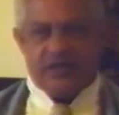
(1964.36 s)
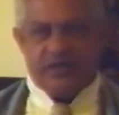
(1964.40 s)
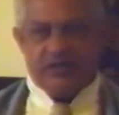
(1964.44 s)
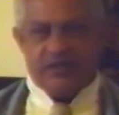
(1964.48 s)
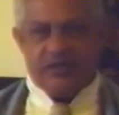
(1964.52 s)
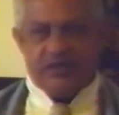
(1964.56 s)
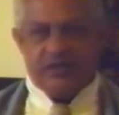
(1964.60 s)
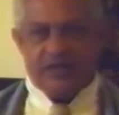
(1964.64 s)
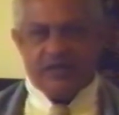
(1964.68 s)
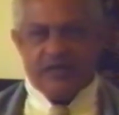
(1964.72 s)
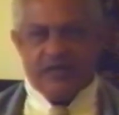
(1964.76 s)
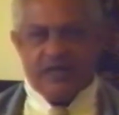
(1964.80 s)

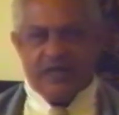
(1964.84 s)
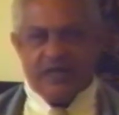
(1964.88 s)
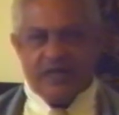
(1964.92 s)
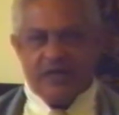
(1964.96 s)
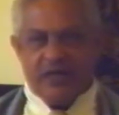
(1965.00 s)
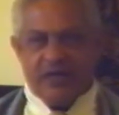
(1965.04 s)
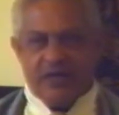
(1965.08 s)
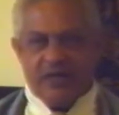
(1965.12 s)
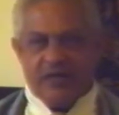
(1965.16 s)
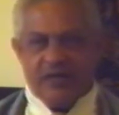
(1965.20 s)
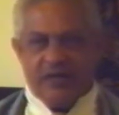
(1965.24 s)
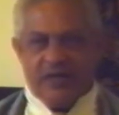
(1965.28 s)
But how
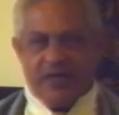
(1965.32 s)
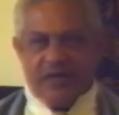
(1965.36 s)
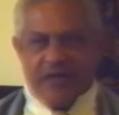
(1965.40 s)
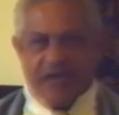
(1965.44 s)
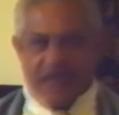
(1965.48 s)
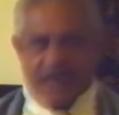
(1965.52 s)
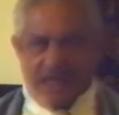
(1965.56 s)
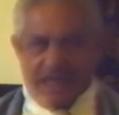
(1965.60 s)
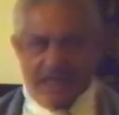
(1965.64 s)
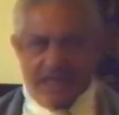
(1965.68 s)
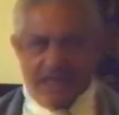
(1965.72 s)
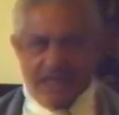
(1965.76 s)
am
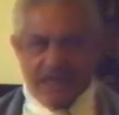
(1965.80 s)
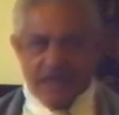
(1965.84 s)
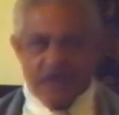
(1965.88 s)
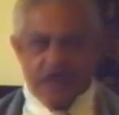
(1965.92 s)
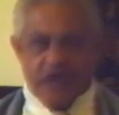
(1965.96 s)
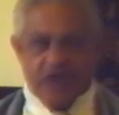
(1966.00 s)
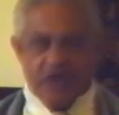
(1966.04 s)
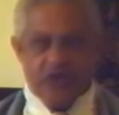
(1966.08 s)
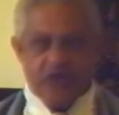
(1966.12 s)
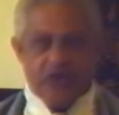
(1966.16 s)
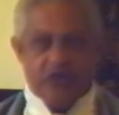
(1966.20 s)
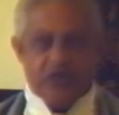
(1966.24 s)
I
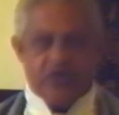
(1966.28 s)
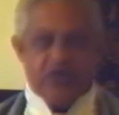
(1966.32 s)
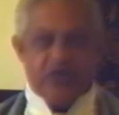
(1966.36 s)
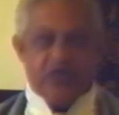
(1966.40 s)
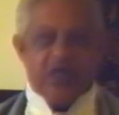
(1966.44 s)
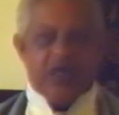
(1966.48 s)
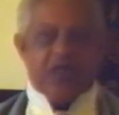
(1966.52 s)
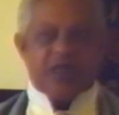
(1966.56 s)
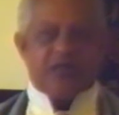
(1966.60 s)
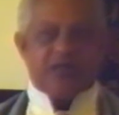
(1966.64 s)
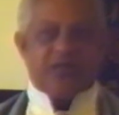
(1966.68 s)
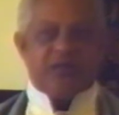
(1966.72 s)
going to
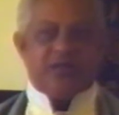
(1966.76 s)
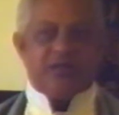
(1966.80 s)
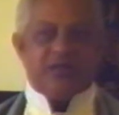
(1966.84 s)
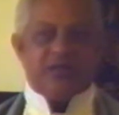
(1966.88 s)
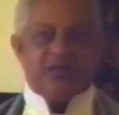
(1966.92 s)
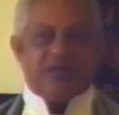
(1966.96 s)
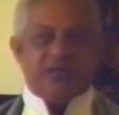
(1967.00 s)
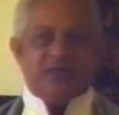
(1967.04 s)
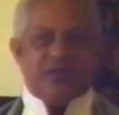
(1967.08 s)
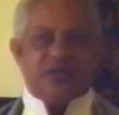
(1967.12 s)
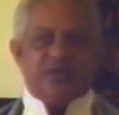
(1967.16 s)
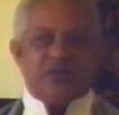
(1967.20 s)
react
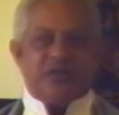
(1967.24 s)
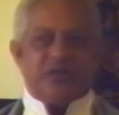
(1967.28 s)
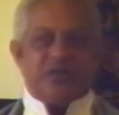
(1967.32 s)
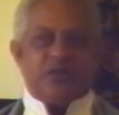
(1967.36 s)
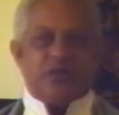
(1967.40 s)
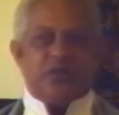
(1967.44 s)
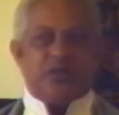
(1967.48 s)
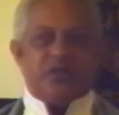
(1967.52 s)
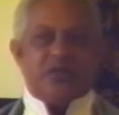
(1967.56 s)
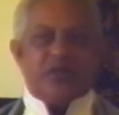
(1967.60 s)
to someone